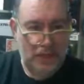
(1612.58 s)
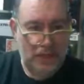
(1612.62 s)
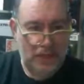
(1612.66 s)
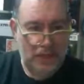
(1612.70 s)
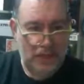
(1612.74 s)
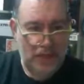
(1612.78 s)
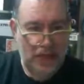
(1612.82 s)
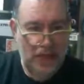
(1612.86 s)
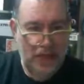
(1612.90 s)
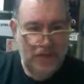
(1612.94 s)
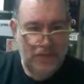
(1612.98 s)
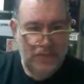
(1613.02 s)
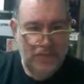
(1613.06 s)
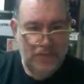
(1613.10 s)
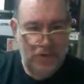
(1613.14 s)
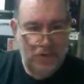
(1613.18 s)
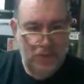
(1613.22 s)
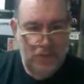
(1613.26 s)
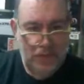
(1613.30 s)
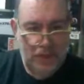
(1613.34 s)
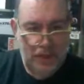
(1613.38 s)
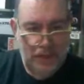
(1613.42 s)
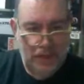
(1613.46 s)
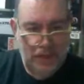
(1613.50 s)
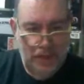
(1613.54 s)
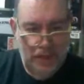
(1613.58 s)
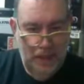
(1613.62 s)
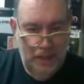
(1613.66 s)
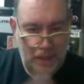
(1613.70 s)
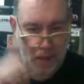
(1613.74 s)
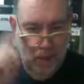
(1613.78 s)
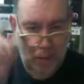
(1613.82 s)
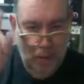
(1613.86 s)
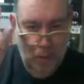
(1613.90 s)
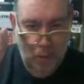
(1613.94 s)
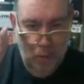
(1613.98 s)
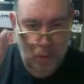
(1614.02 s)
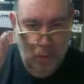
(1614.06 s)
in Afro P
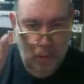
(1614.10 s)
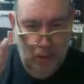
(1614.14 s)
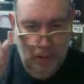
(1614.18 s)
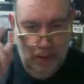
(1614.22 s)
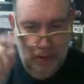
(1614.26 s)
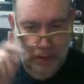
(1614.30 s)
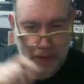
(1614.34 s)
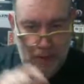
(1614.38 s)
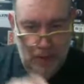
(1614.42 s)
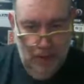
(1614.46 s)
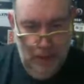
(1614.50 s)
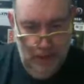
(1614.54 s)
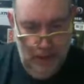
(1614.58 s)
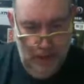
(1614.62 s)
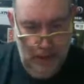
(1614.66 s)
1.